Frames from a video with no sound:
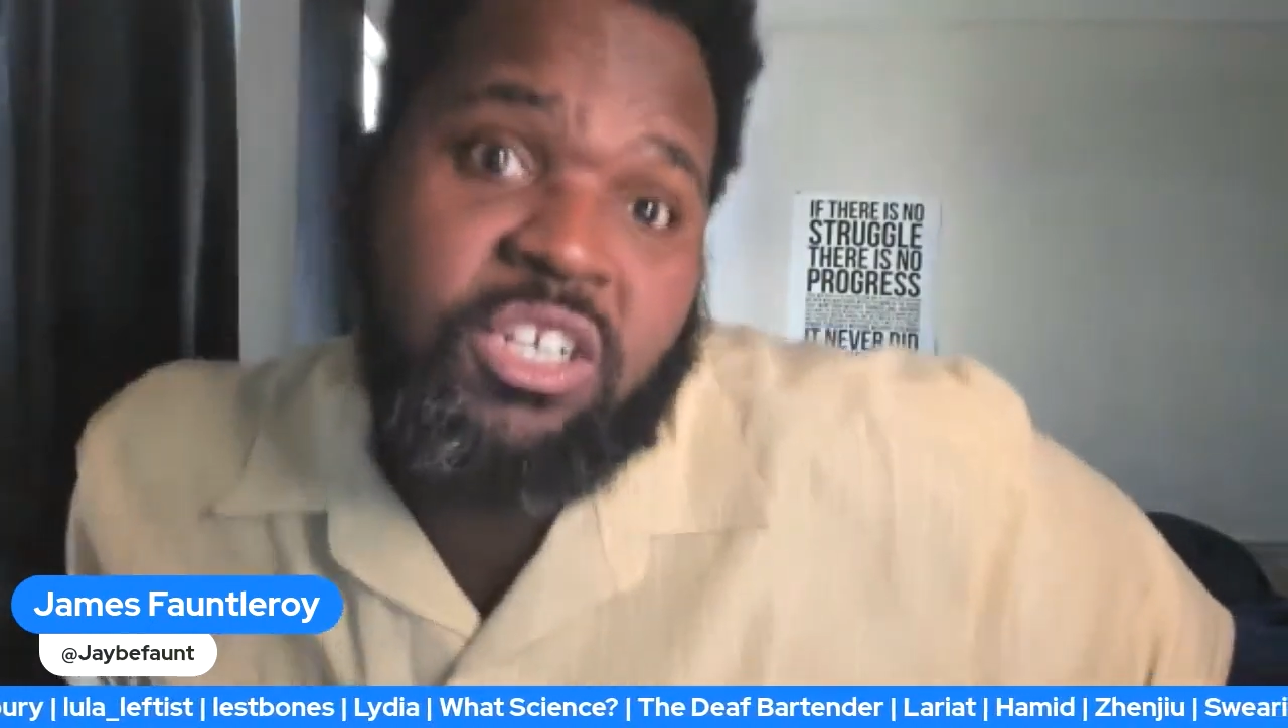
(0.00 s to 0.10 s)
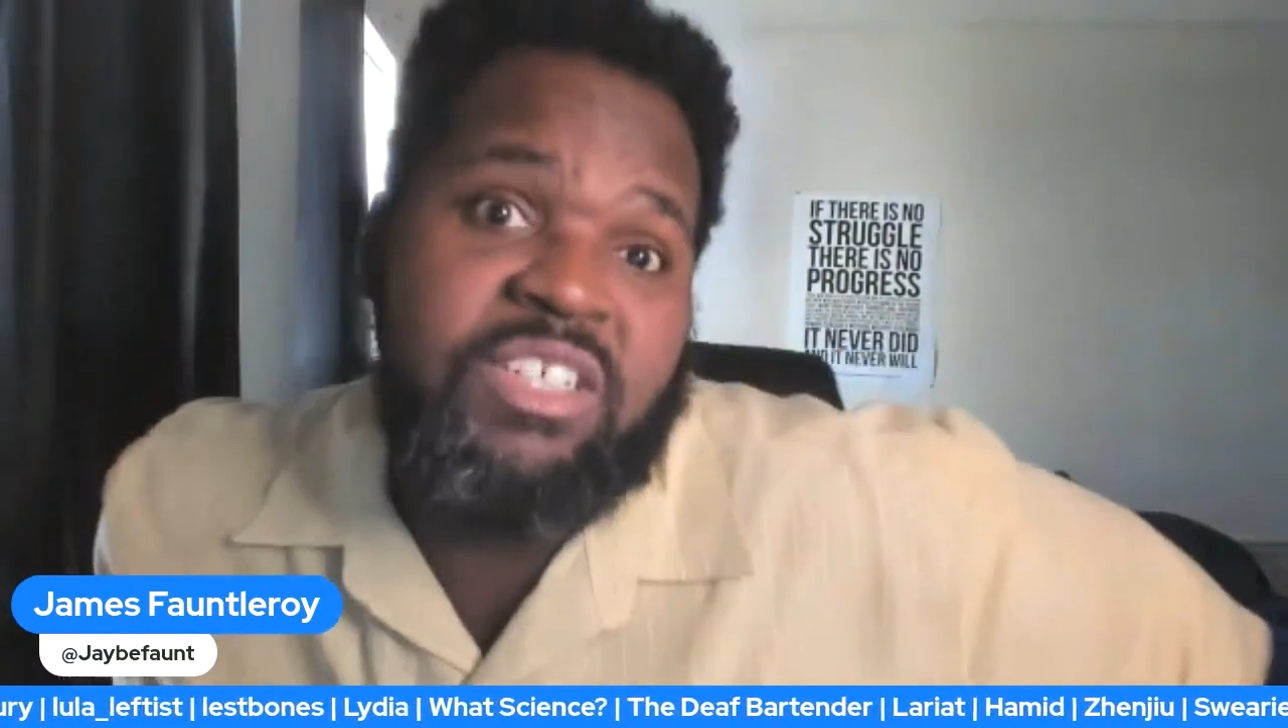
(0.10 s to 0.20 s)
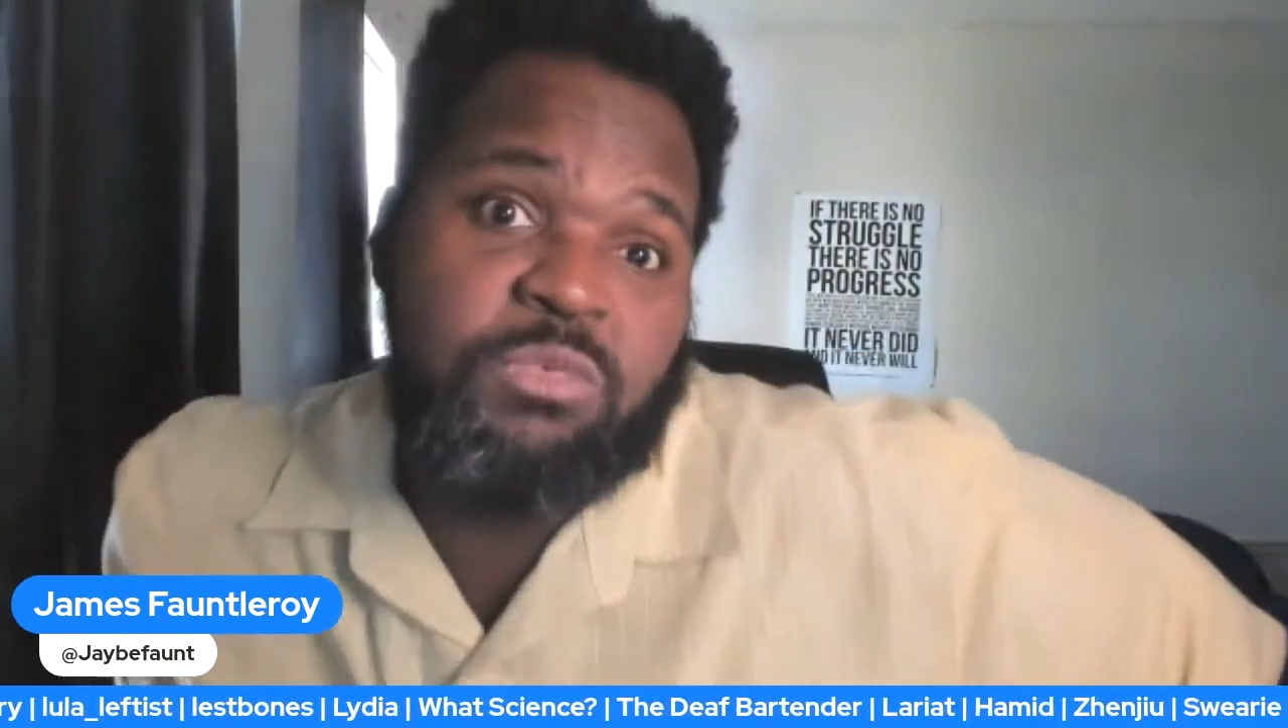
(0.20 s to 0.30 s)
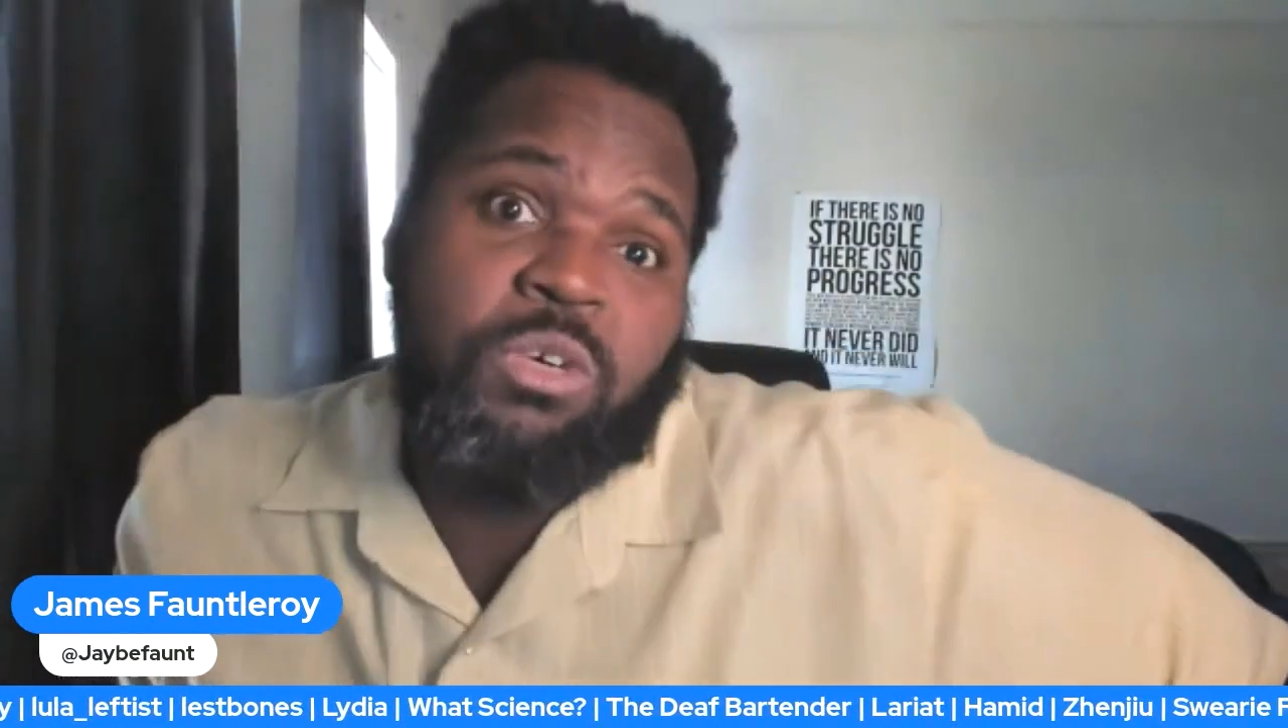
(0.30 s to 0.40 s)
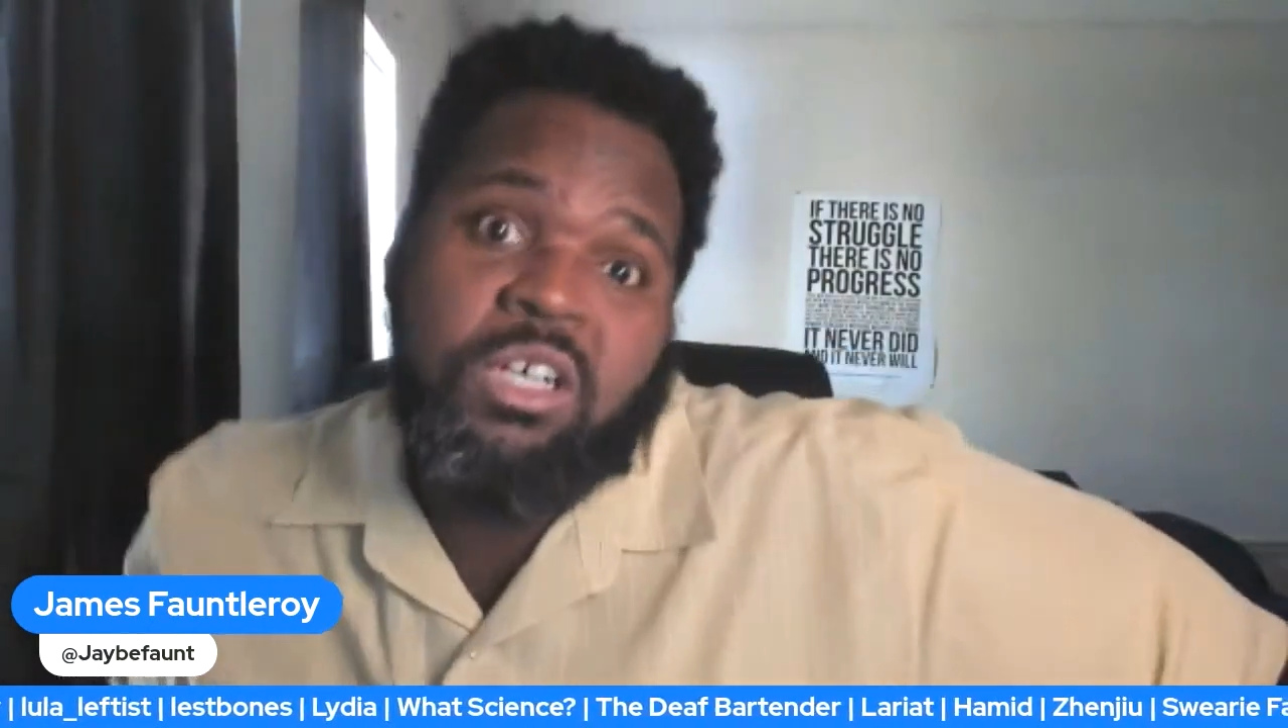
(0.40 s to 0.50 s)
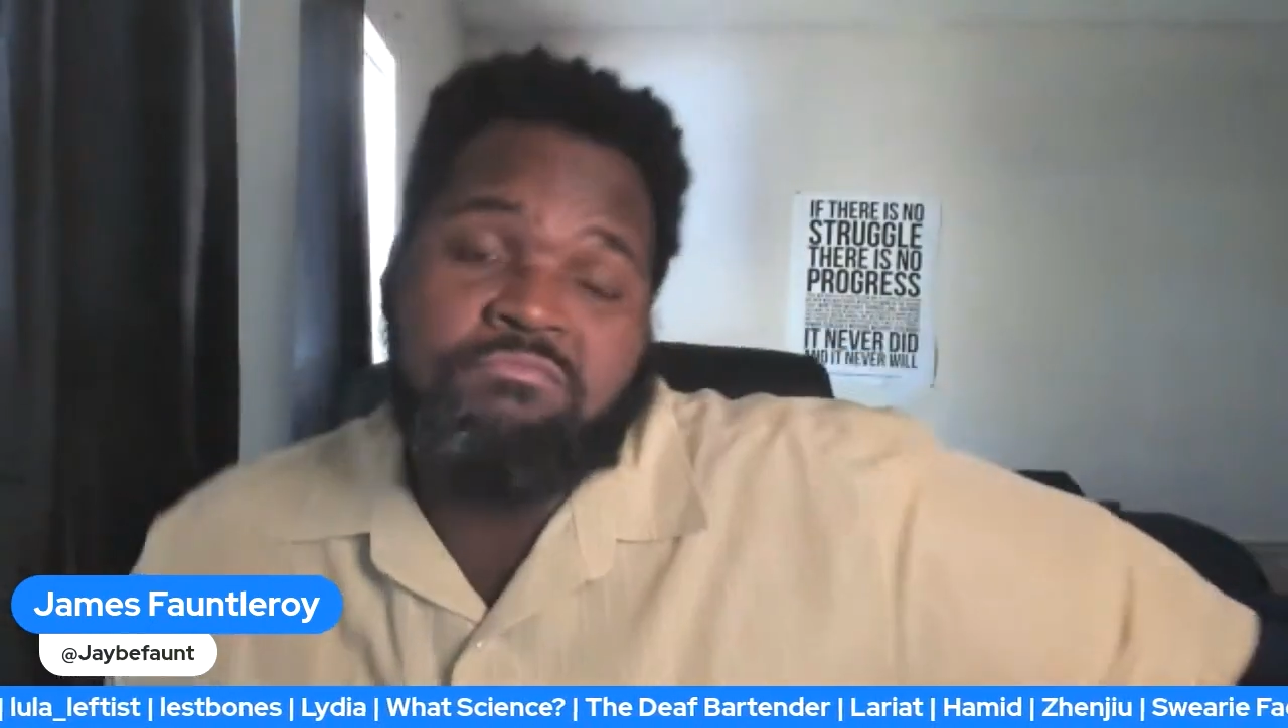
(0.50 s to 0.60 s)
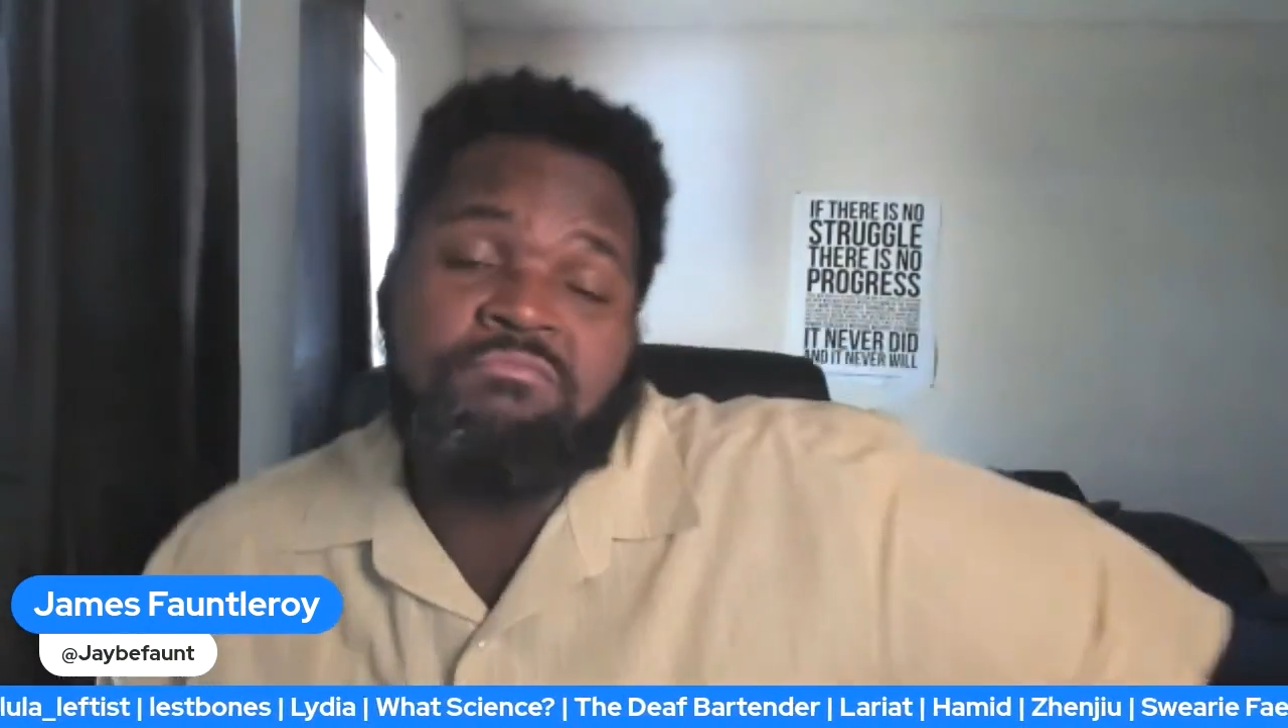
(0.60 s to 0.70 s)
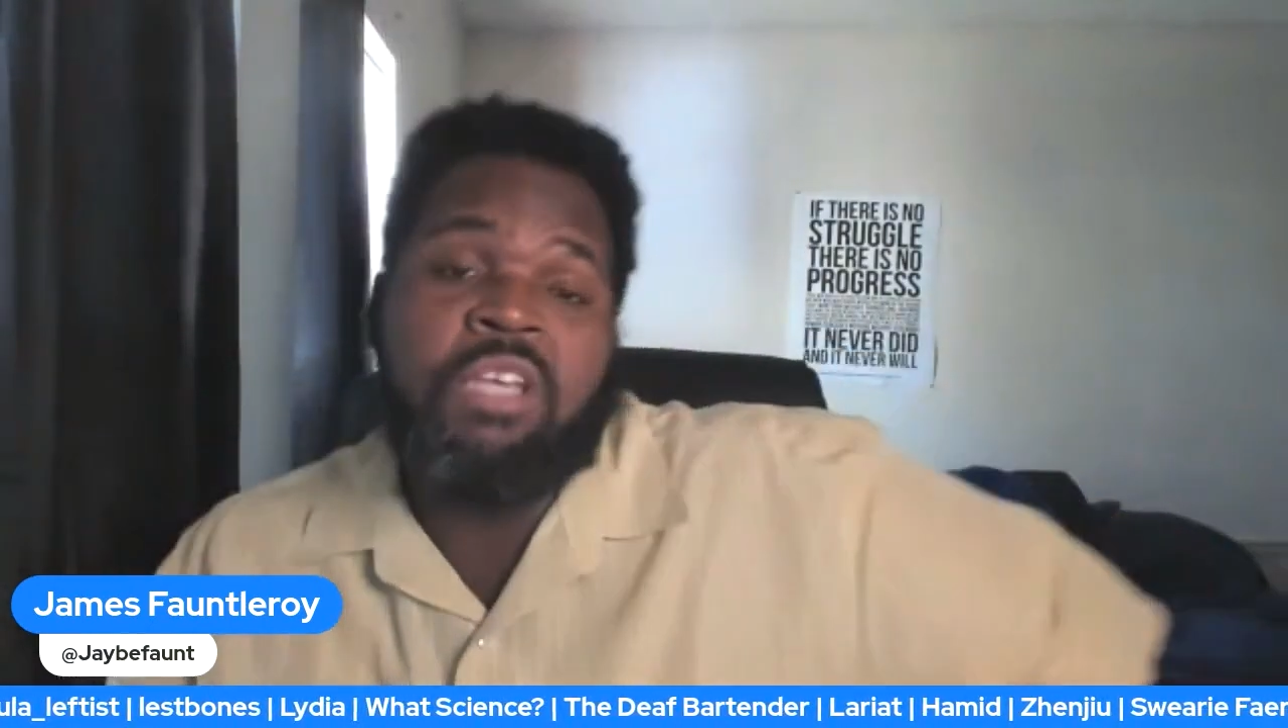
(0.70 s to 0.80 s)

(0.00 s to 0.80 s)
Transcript: as well,